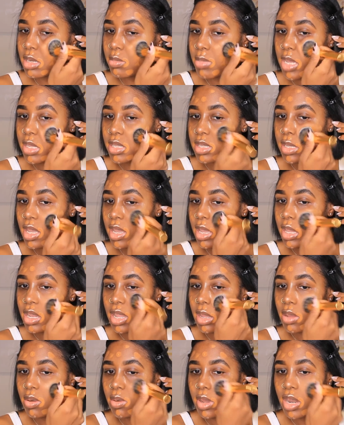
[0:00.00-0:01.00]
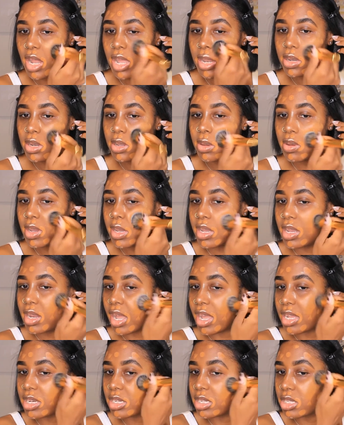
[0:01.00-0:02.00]
my skin, and when I do it,
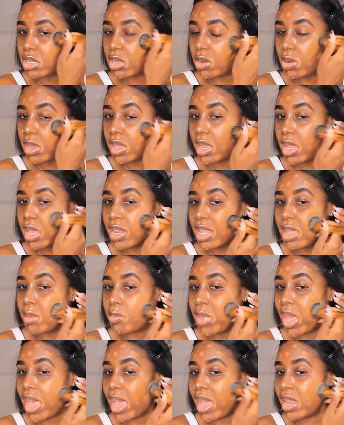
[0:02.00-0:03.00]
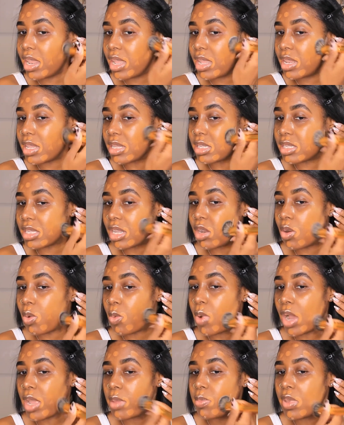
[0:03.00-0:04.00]
I just go ahead and pat it instead of
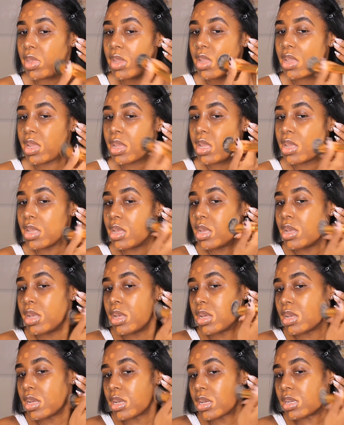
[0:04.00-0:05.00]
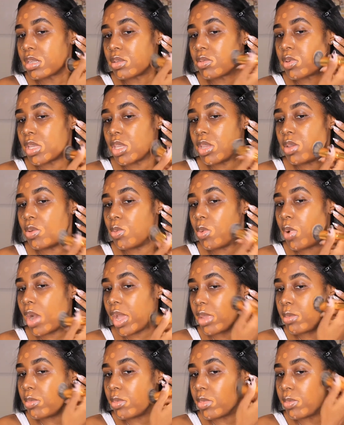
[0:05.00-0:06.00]
wiping, because when you wipe,